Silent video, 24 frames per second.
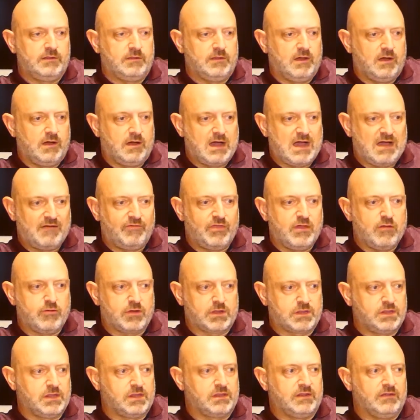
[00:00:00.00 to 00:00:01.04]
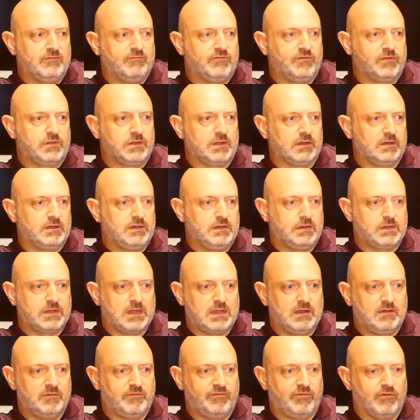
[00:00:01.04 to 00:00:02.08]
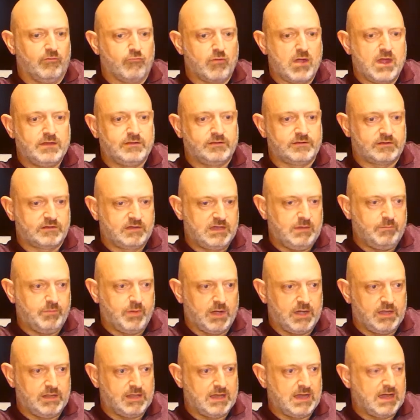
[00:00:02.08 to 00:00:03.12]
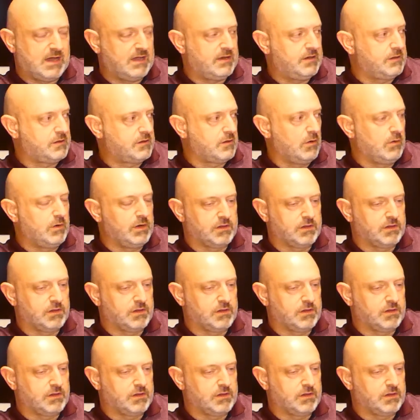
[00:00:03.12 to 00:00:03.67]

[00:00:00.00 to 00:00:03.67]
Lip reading: have their existing facility set up for rent, keep paying that, and it's only a